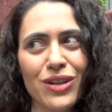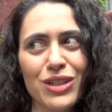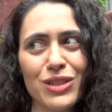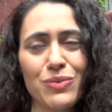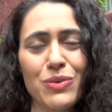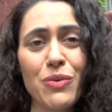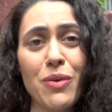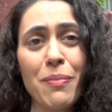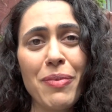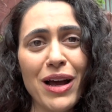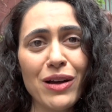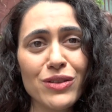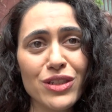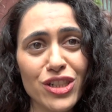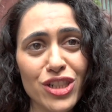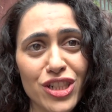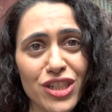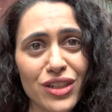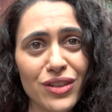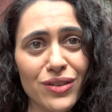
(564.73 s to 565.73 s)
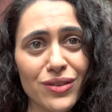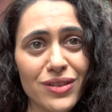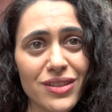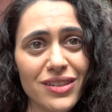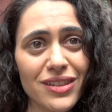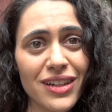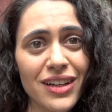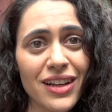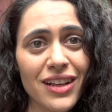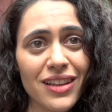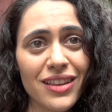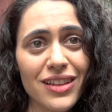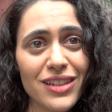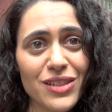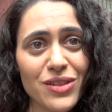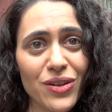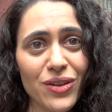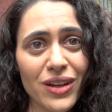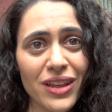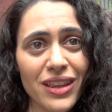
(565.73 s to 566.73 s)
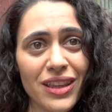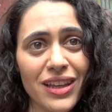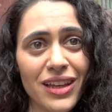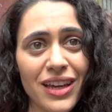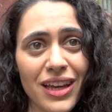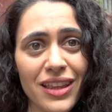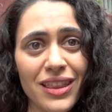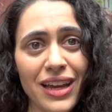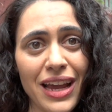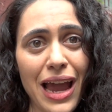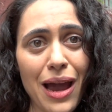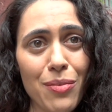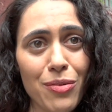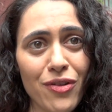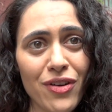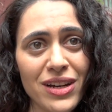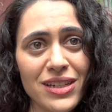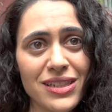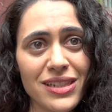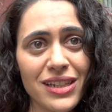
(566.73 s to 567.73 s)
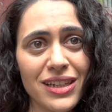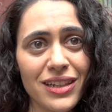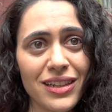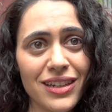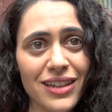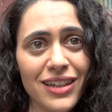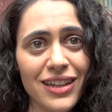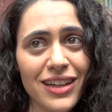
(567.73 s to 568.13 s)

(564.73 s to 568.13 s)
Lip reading: because we were about to shoot the song in the cabaret scene,